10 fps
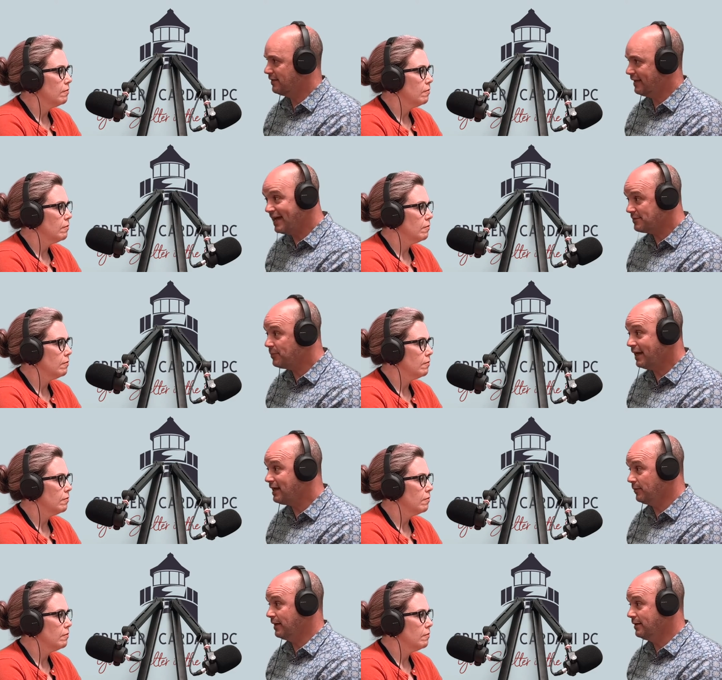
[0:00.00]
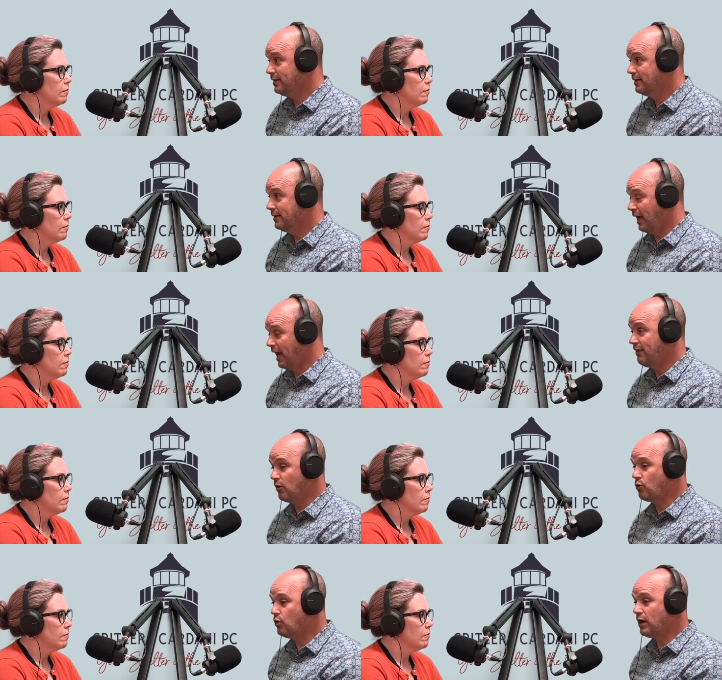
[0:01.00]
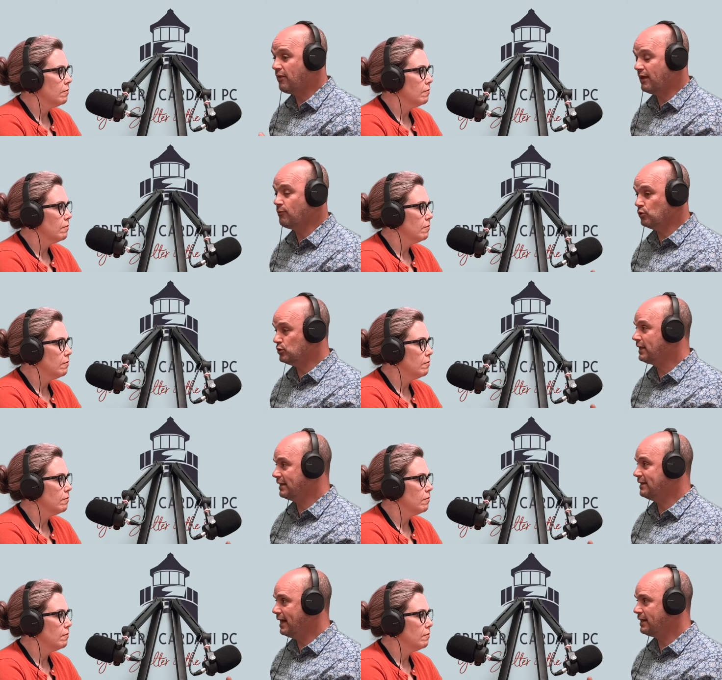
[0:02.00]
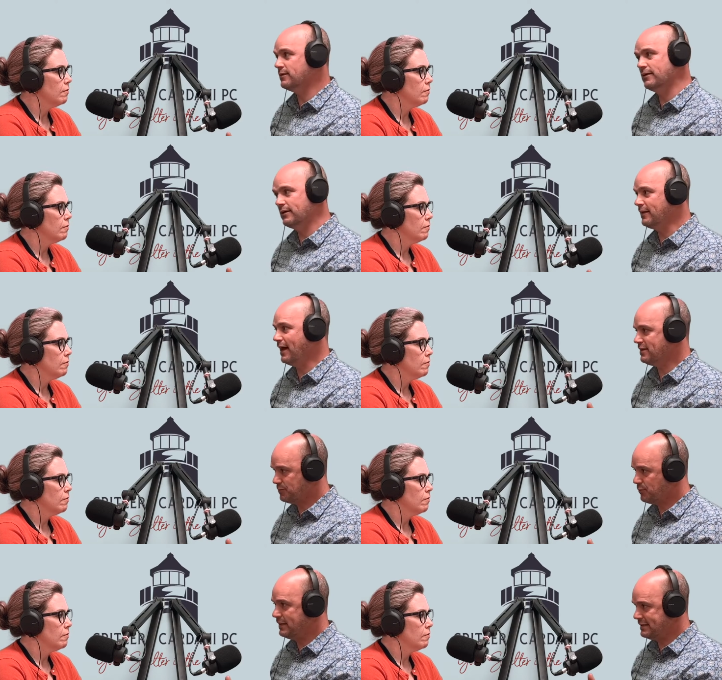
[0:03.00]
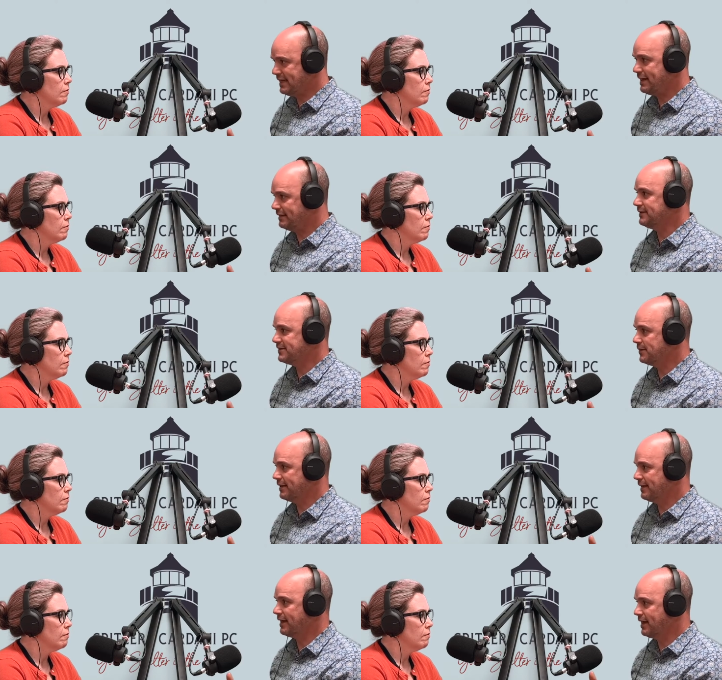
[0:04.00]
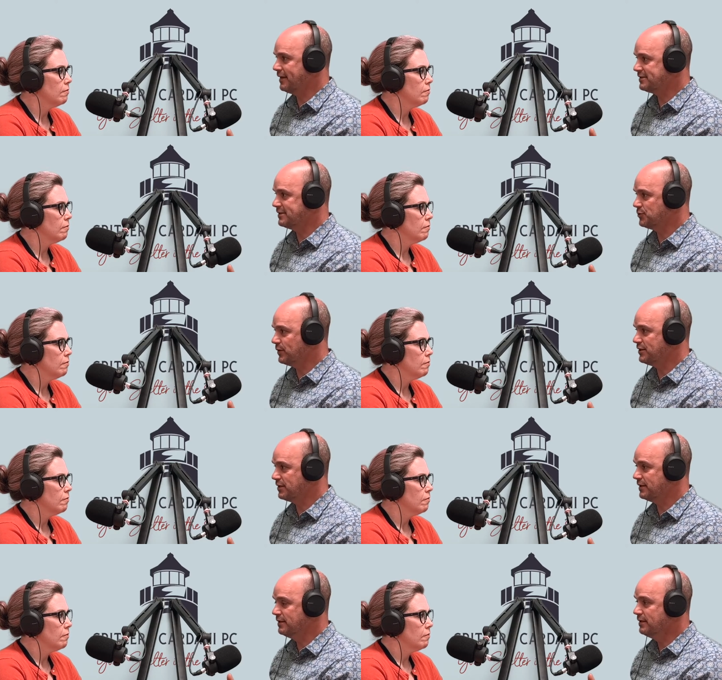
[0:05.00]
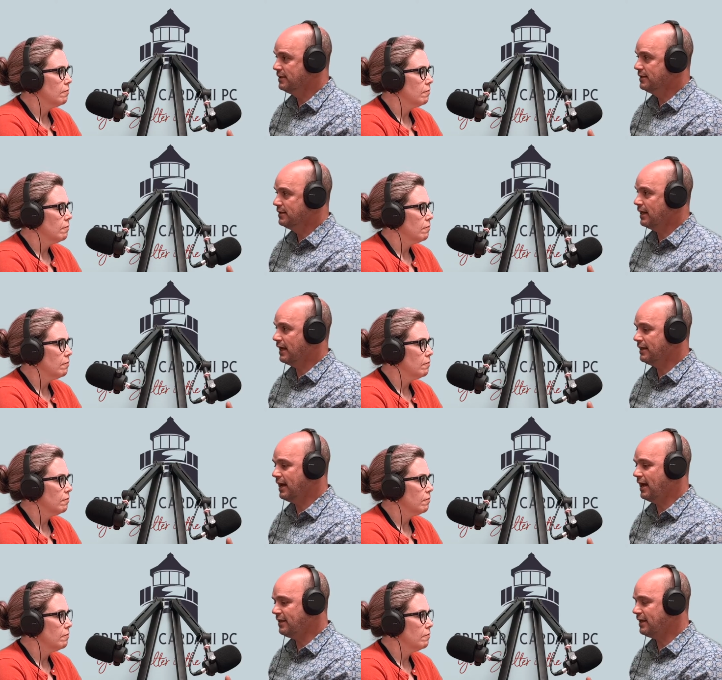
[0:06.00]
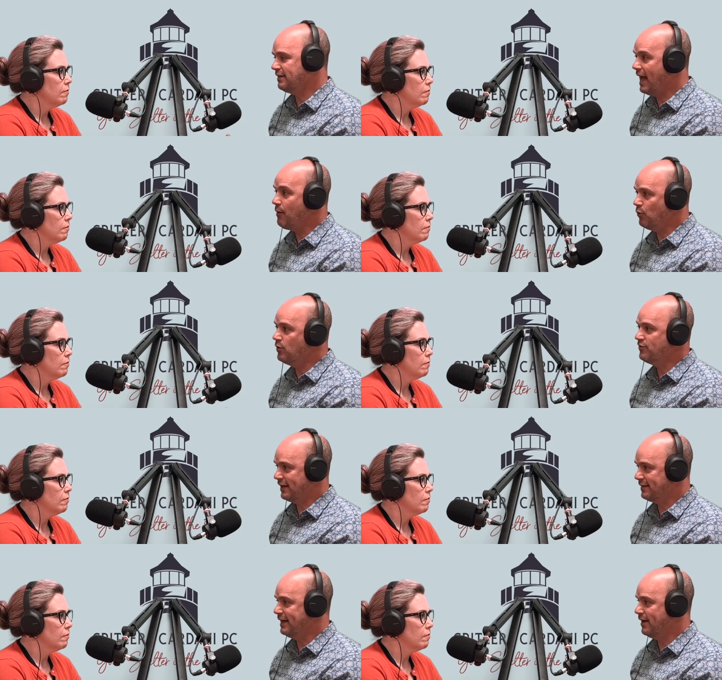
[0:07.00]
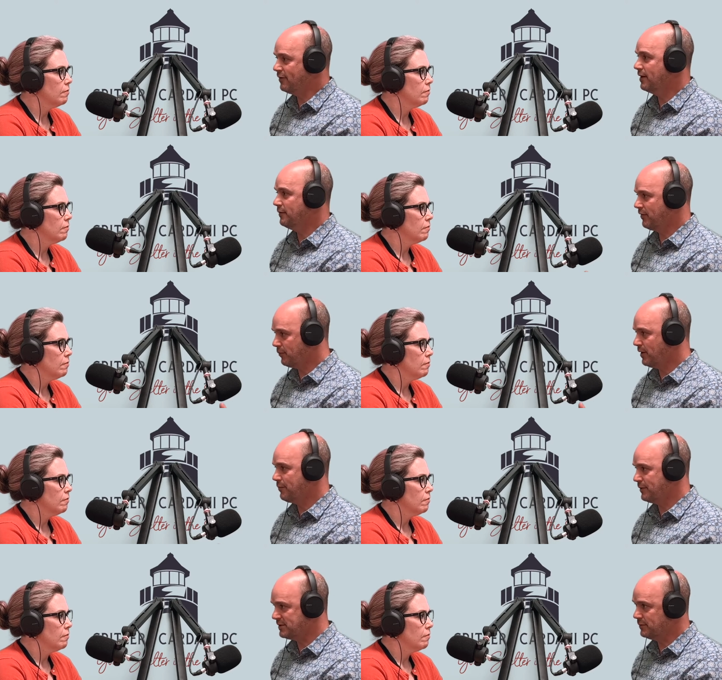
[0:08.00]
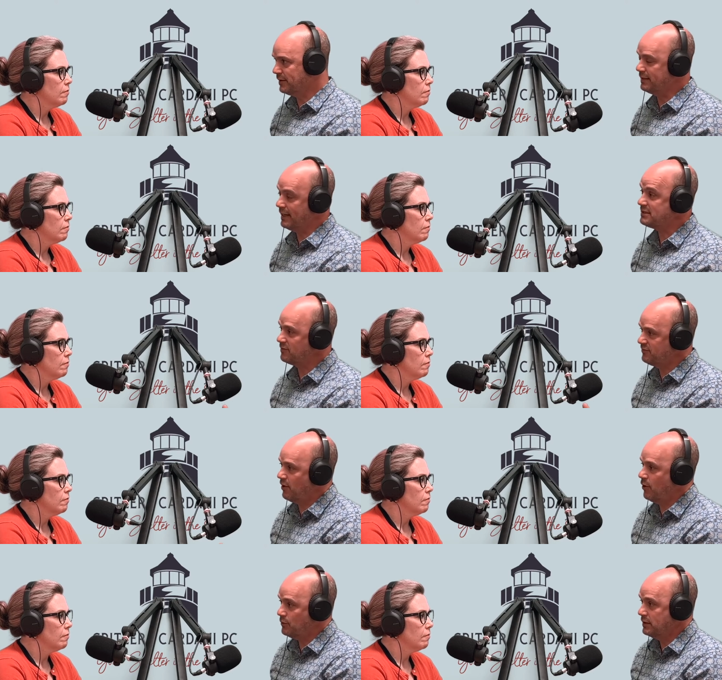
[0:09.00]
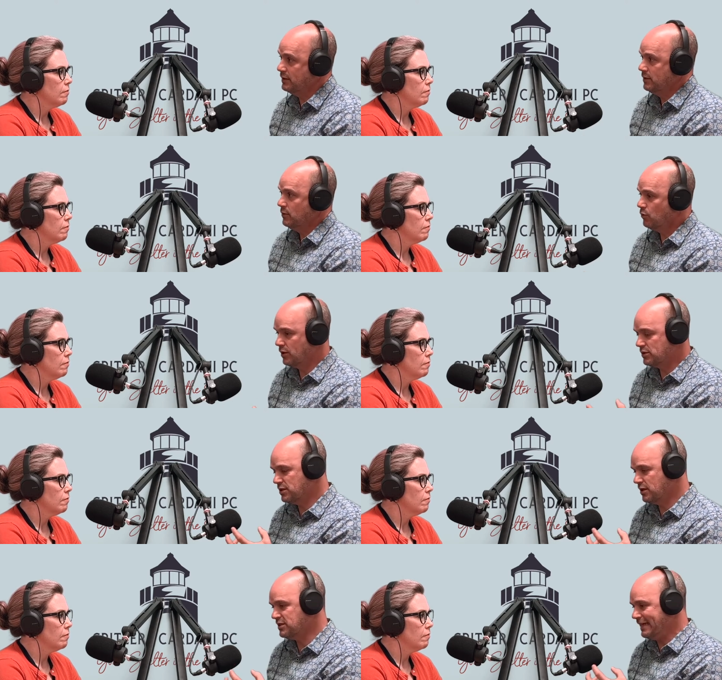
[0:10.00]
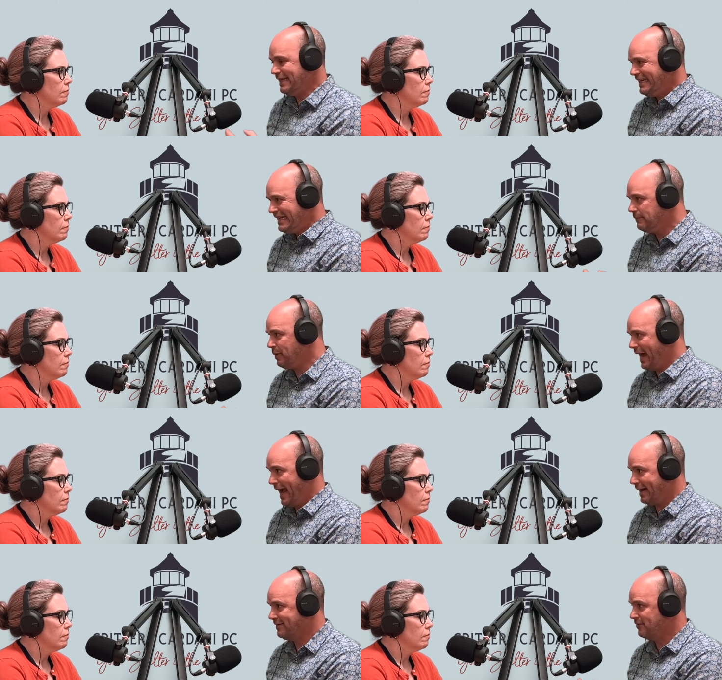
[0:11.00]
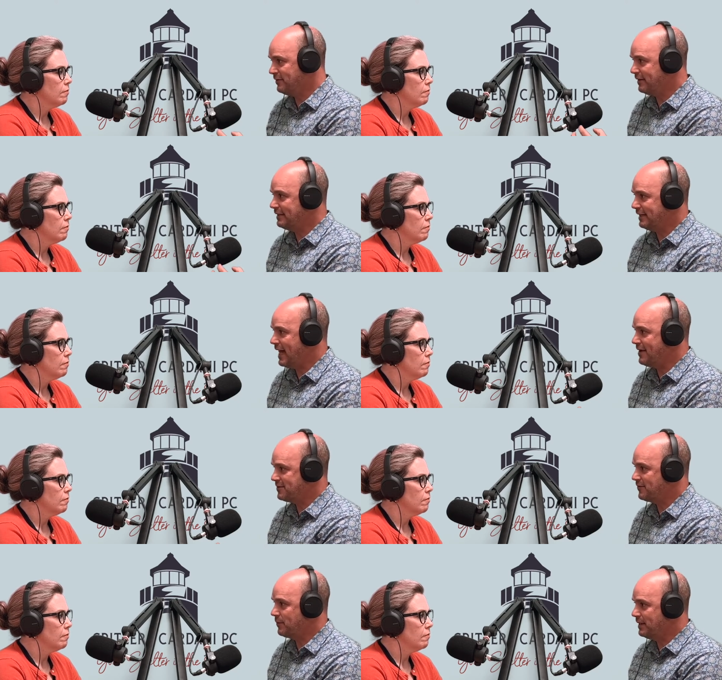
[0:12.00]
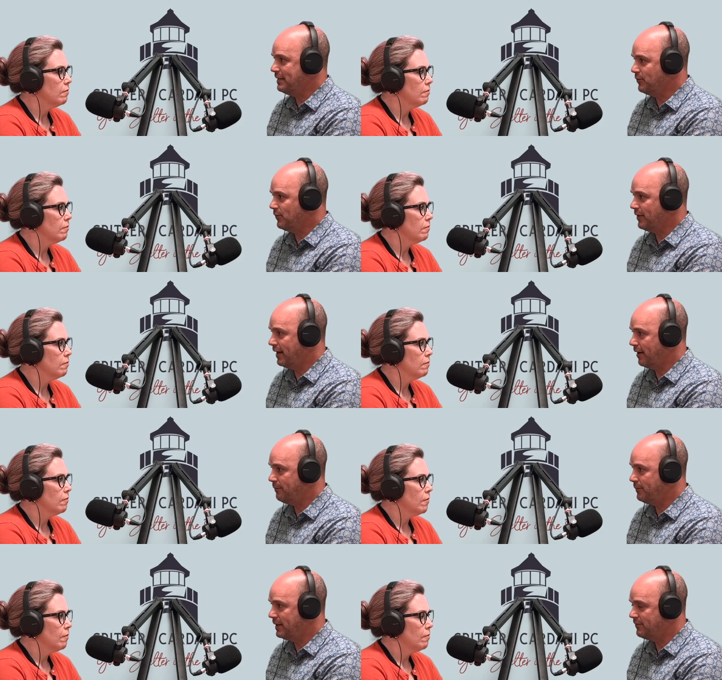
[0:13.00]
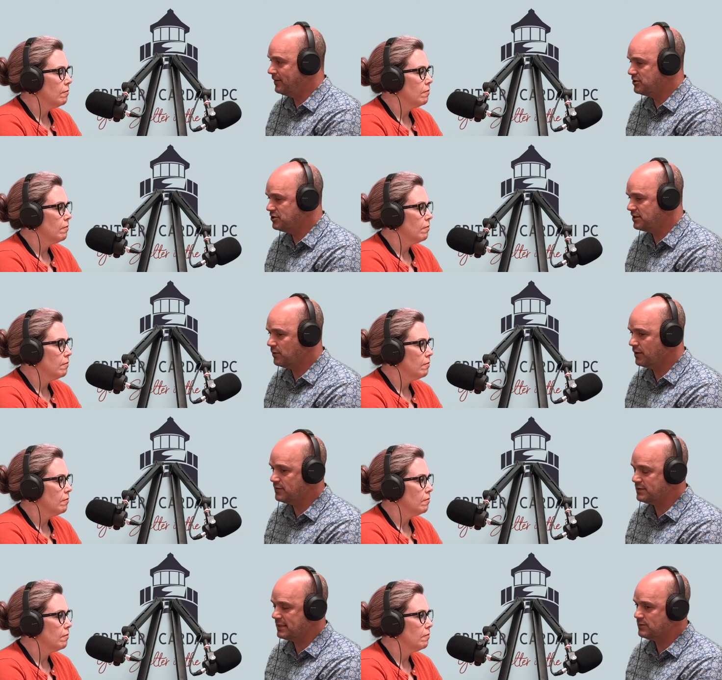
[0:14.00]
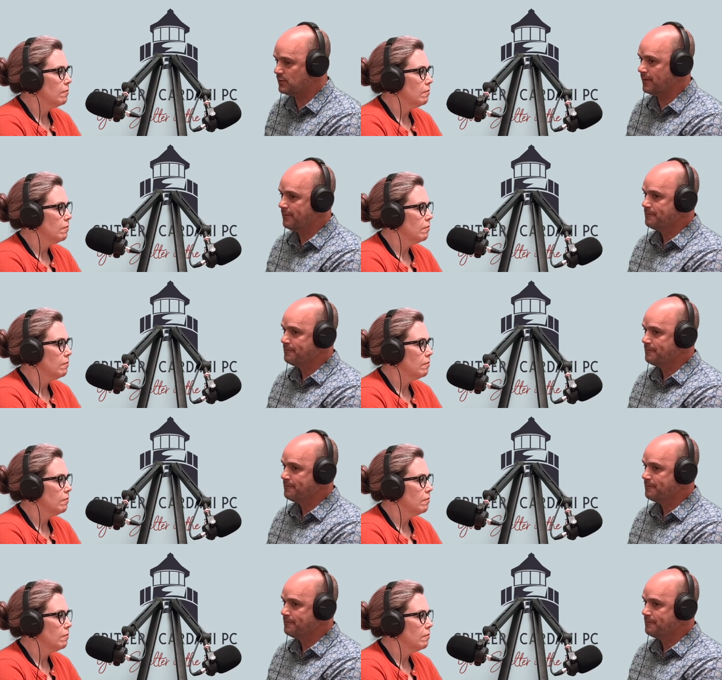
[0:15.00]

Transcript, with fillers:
Speaker 1: That's abandonment. And the court, I think, will look at that and go, that's pretty sad to leave somebody in that kind of situation. And I think that will affect the outcome of the property split. And that's a fault where it starts to impact the very lives of the people there. But if it's just one of those things where,